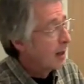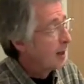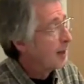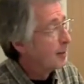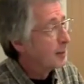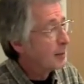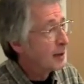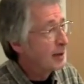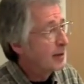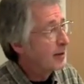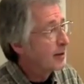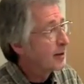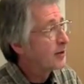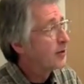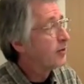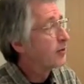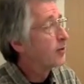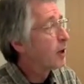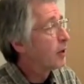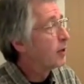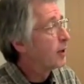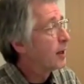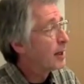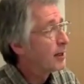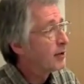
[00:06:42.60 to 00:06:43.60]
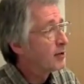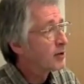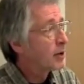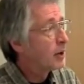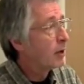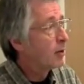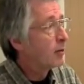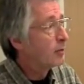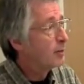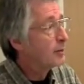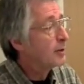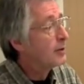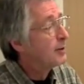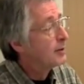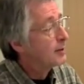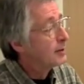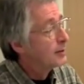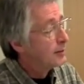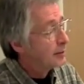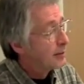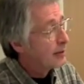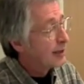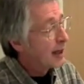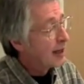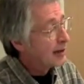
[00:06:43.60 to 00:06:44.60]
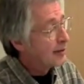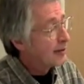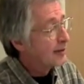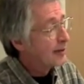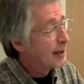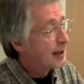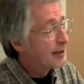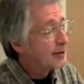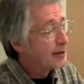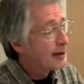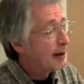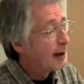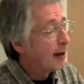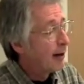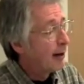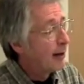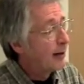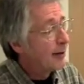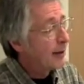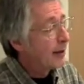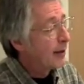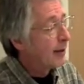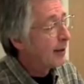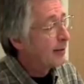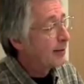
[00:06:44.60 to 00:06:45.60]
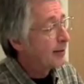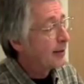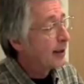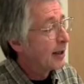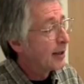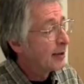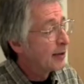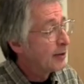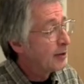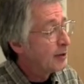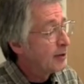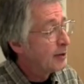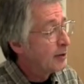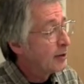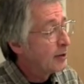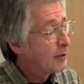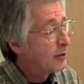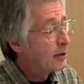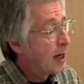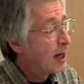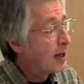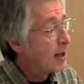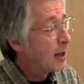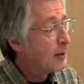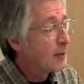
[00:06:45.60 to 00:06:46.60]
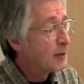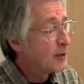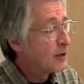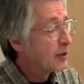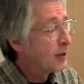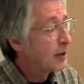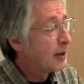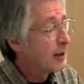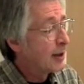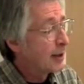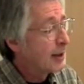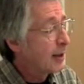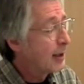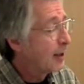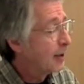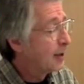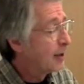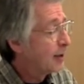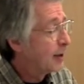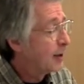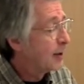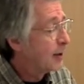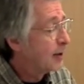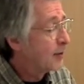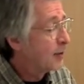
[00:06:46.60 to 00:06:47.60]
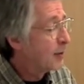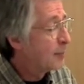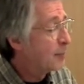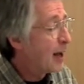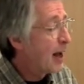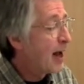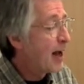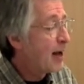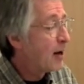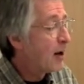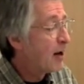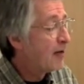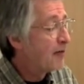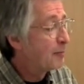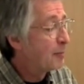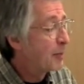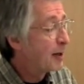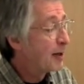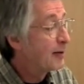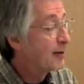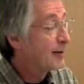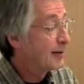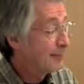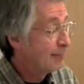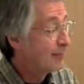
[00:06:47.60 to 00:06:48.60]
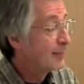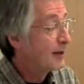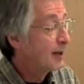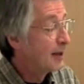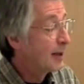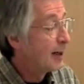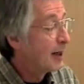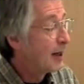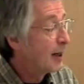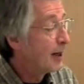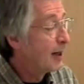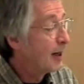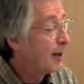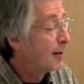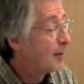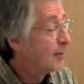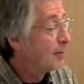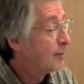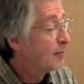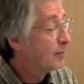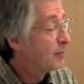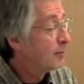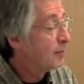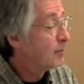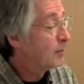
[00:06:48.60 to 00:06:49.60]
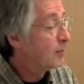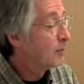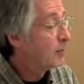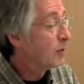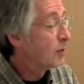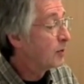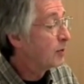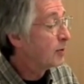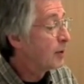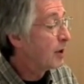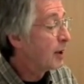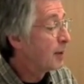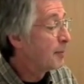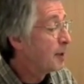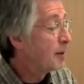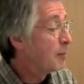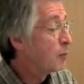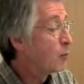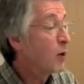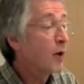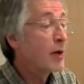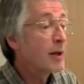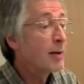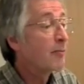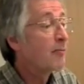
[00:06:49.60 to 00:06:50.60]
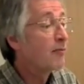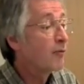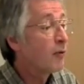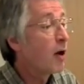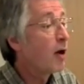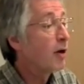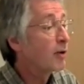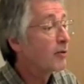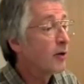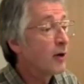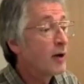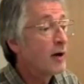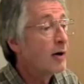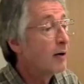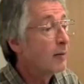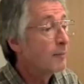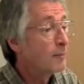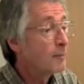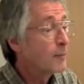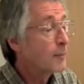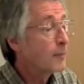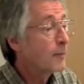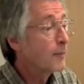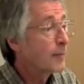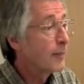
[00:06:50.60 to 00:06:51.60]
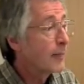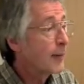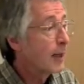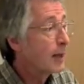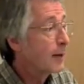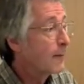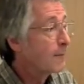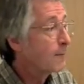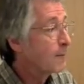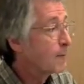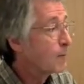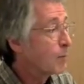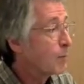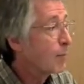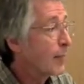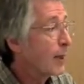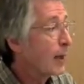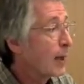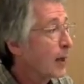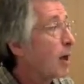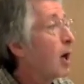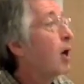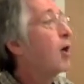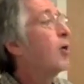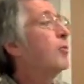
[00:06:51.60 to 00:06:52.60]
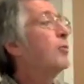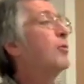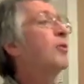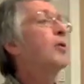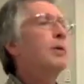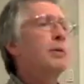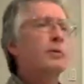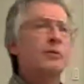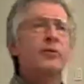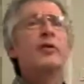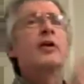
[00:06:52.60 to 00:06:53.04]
Emily Dickinson. Okay, so that's art, and you're not always going to get the payoff, but I mean, William Faulkner. Oh, well,